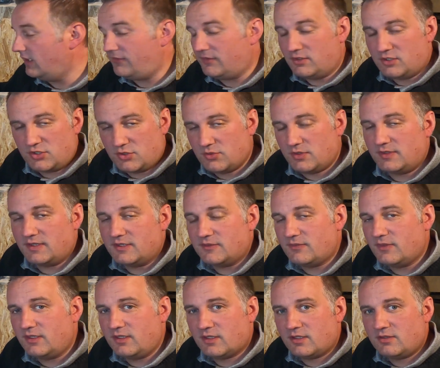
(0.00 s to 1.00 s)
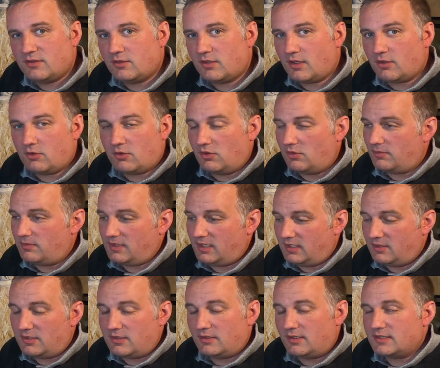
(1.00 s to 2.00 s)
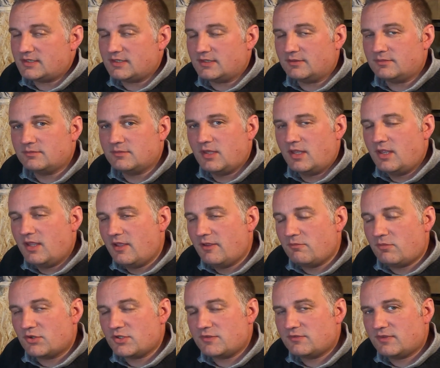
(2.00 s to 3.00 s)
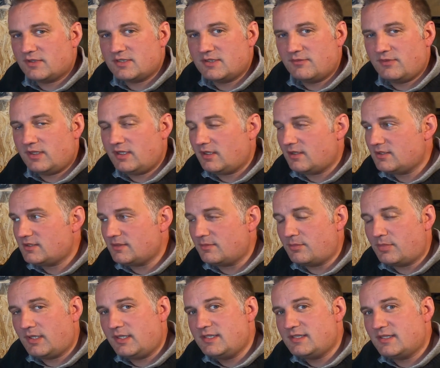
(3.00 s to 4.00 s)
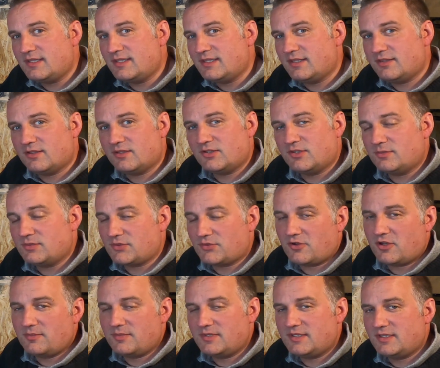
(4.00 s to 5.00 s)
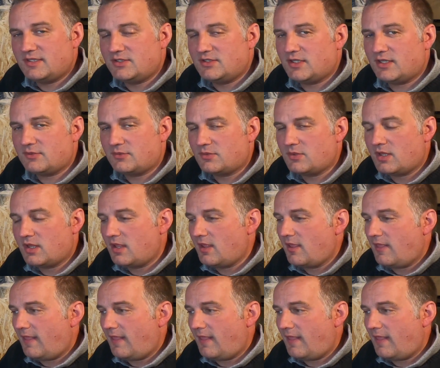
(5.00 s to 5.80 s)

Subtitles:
If you enjoyed this video and you'd like to watch the rest of the videos, then please consider subscribing to the channel.